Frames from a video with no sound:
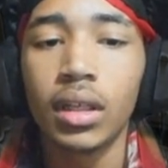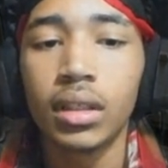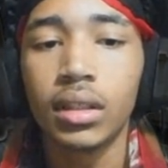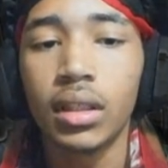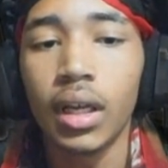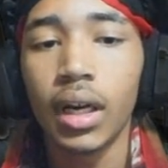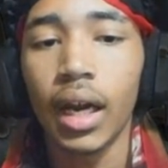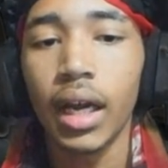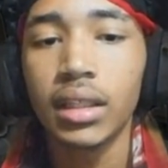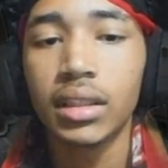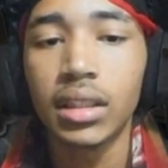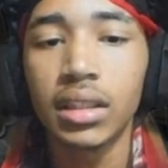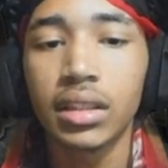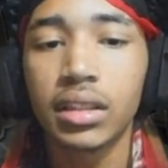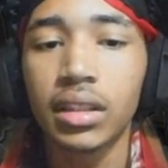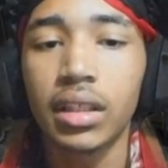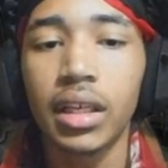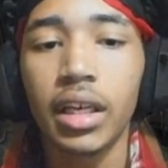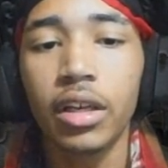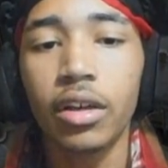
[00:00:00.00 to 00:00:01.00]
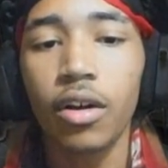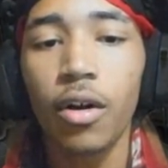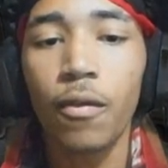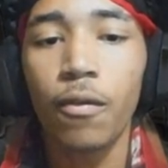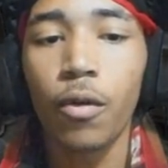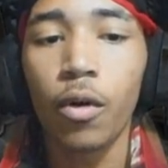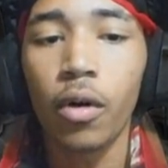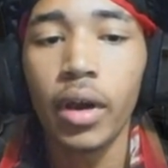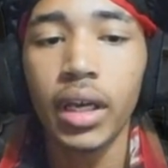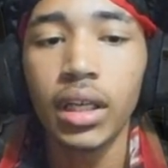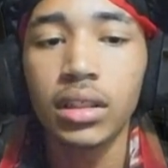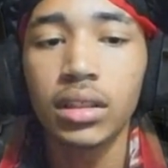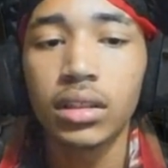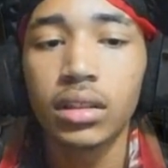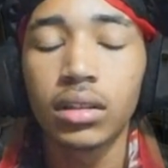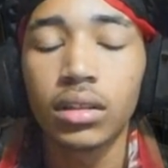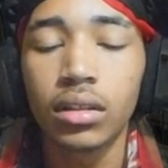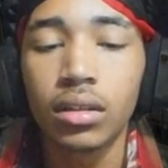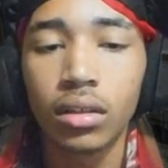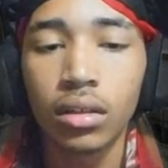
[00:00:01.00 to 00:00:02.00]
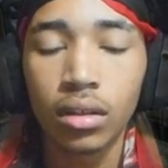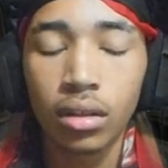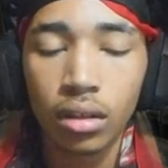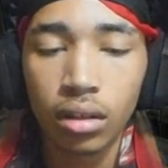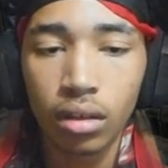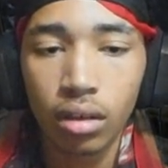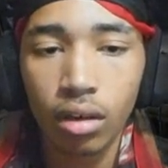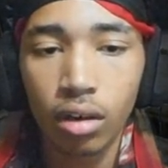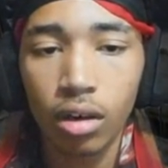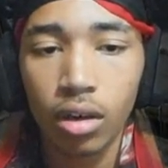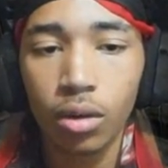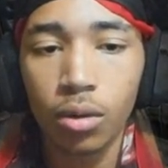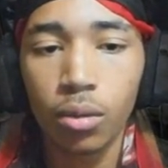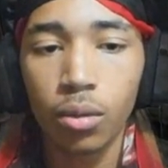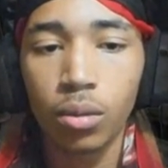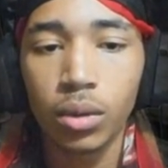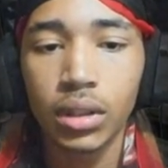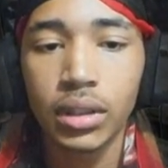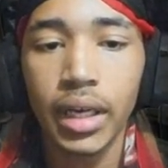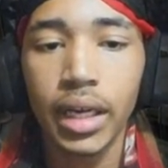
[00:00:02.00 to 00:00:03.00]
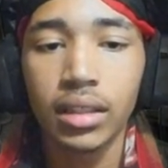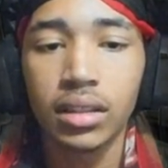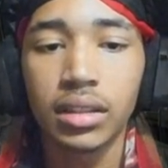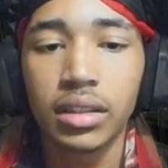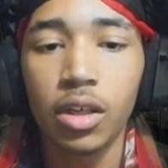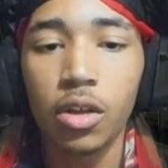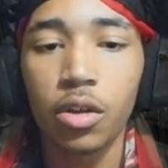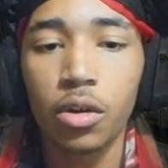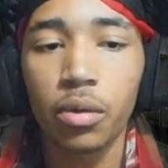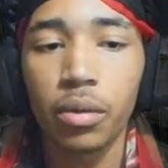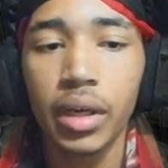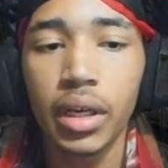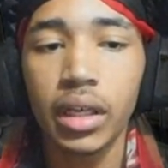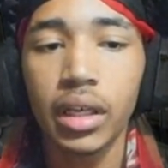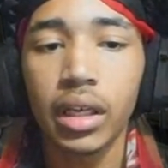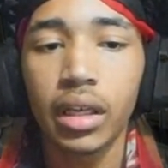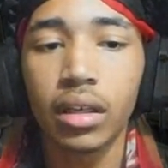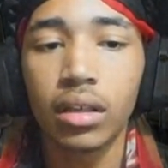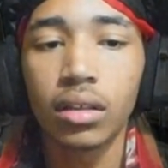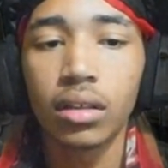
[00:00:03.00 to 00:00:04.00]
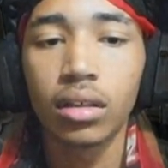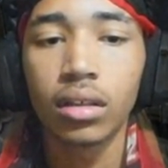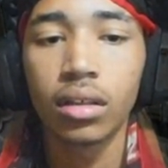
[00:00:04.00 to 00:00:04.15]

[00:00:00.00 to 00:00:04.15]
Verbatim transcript: Did I just hear a voice? Or was that still the ringing?